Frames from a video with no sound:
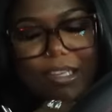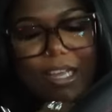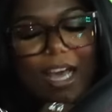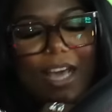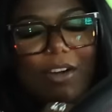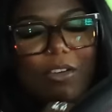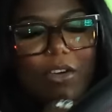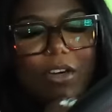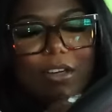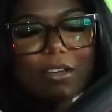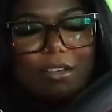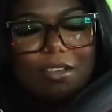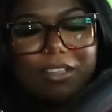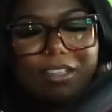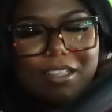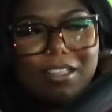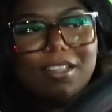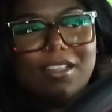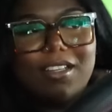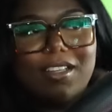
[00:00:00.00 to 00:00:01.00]
I don't know.
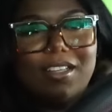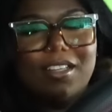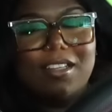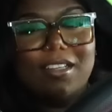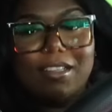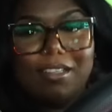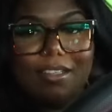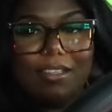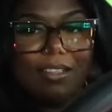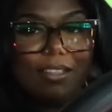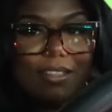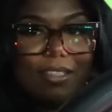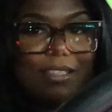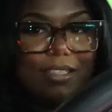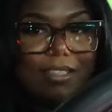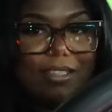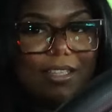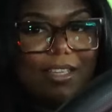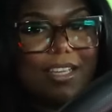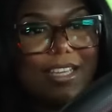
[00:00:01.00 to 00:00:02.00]

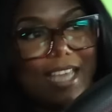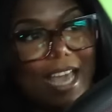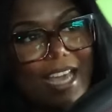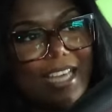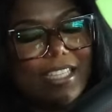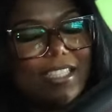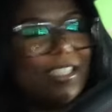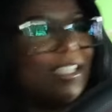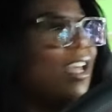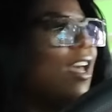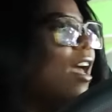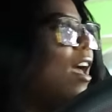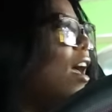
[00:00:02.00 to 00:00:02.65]
Yikes.